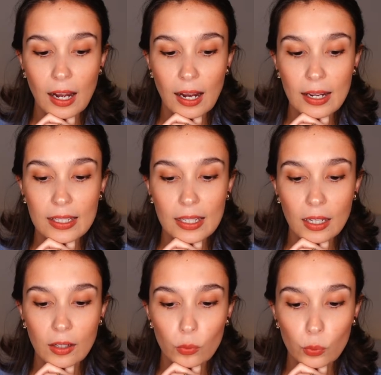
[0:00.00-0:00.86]
I
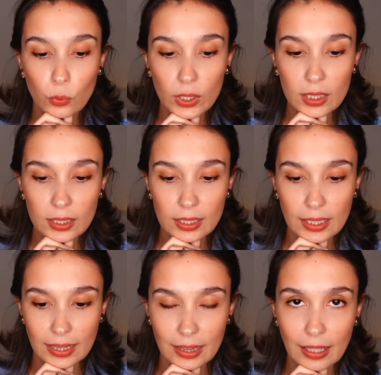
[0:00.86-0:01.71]

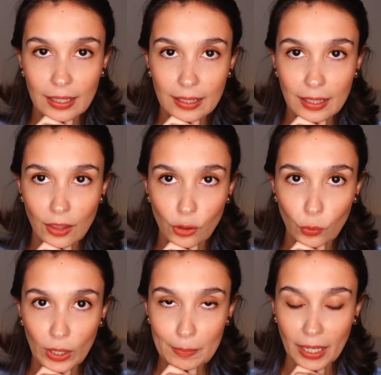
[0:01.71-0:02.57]
really like the
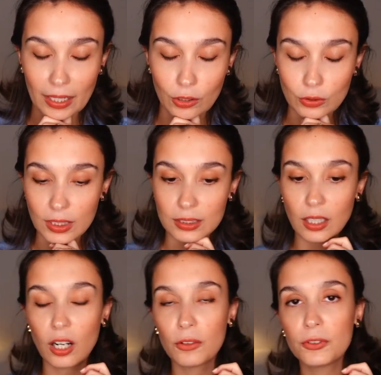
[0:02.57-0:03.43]
way Mango
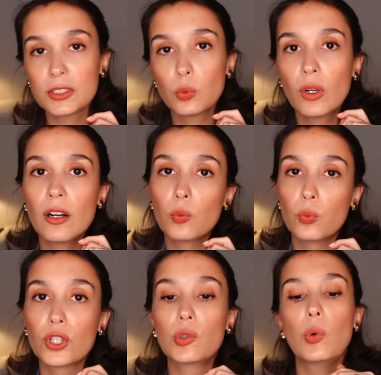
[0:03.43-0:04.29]
does office wear,
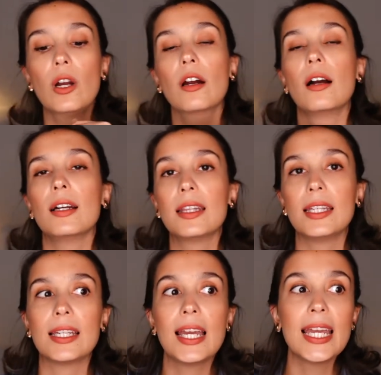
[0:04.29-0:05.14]
workwear. I
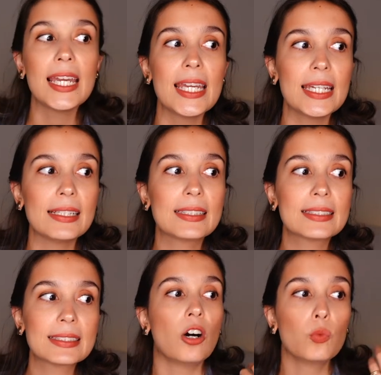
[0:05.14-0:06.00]
think
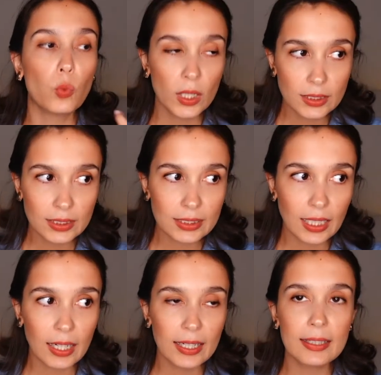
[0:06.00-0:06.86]
it's on one
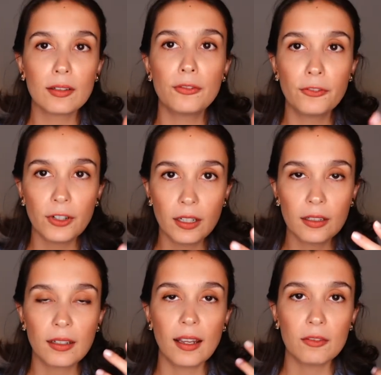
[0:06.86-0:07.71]
side
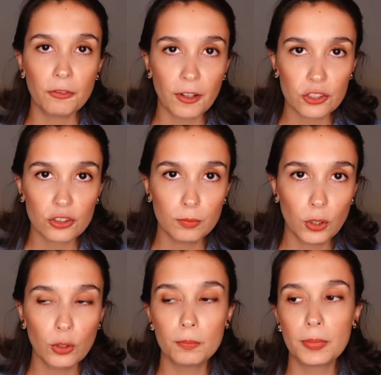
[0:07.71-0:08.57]
fun and
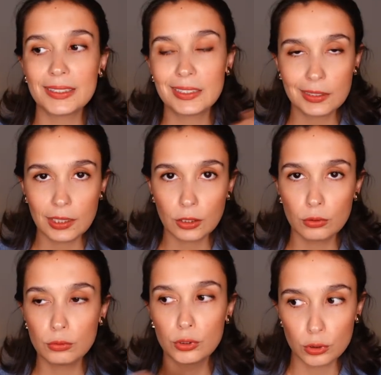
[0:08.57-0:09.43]
fashionable, but
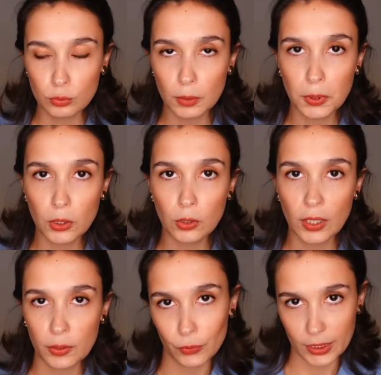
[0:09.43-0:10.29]
still doable
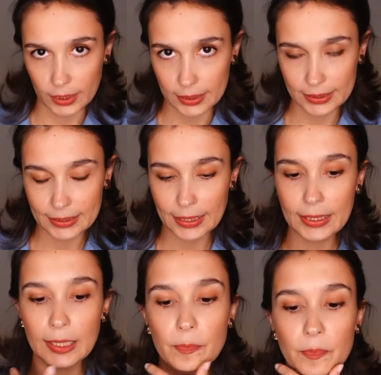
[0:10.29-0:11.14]
and
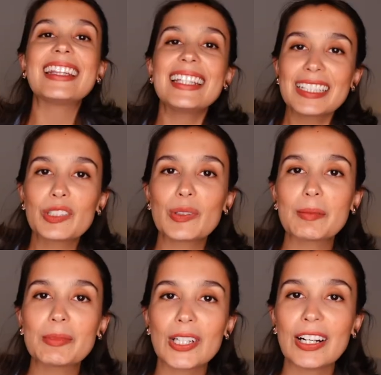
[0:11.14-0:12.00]
realistic. This is what
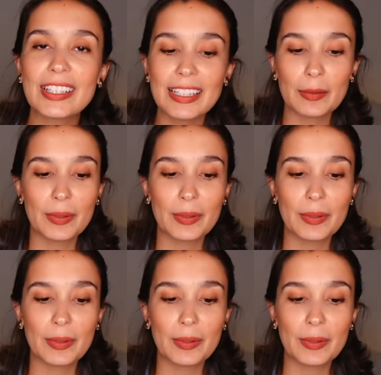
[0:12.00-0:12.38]
I'm talking